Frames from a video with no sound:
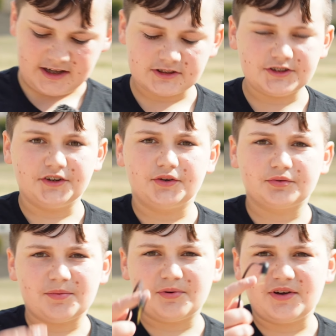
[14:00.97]
extra
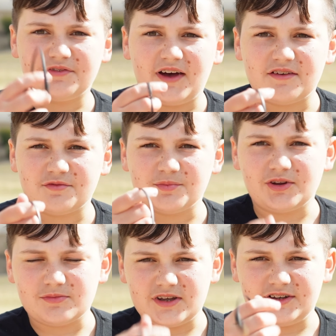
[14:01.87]
3.5
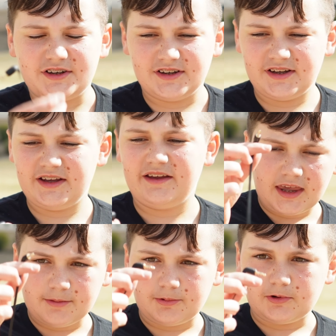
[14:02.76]
millimeter
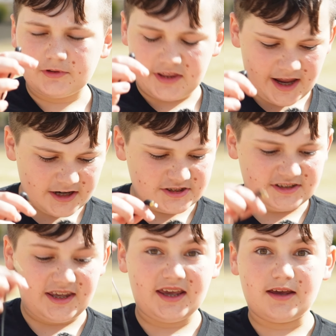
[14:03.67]
cable that actually
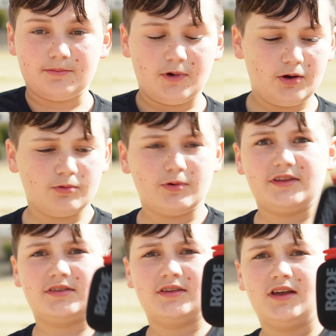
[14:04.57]
came
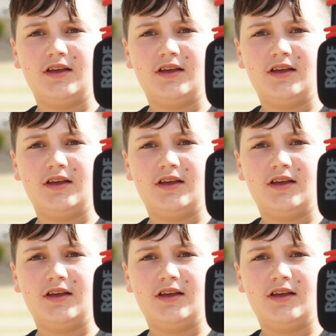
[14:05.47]
with